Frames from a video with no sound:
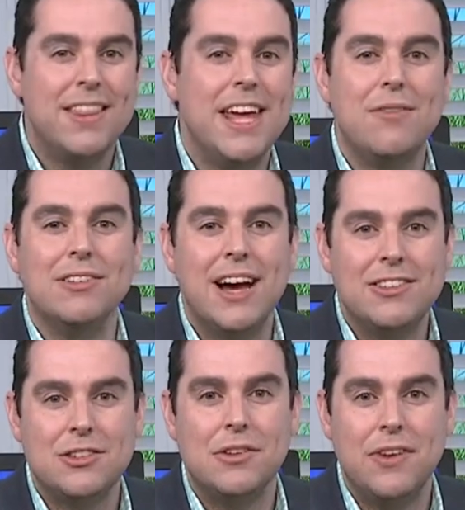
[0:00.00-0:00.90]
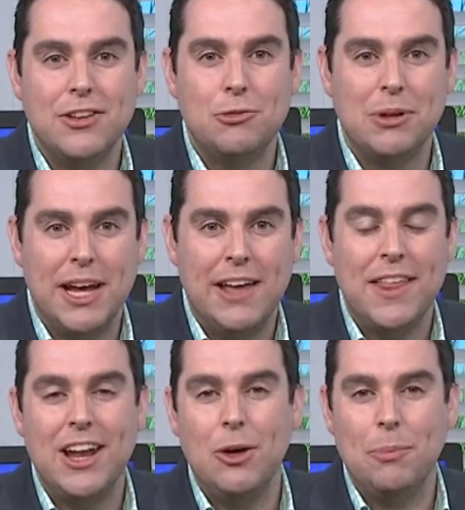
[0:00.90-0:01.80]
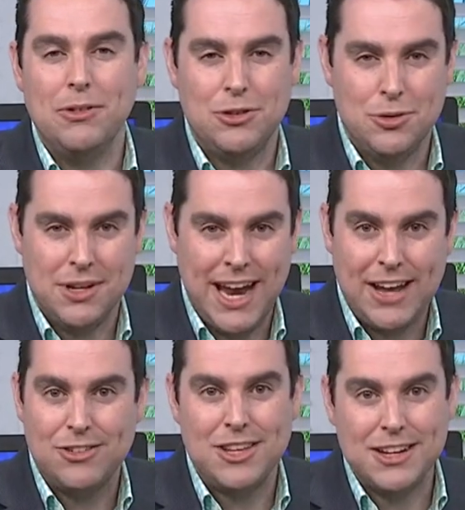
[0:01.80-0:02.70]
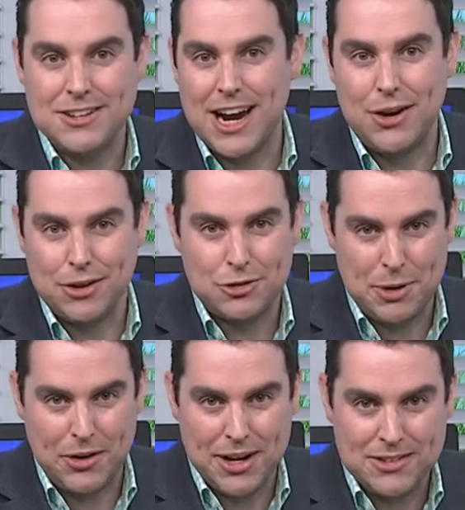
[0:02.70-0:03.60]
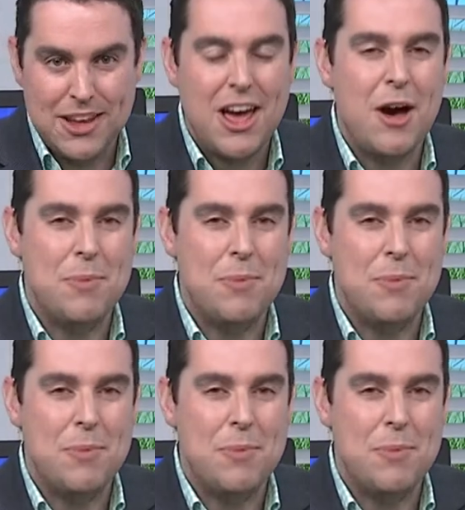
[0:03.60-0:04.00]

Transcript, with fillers: They have lots of events planned that help to enhance the entire experience.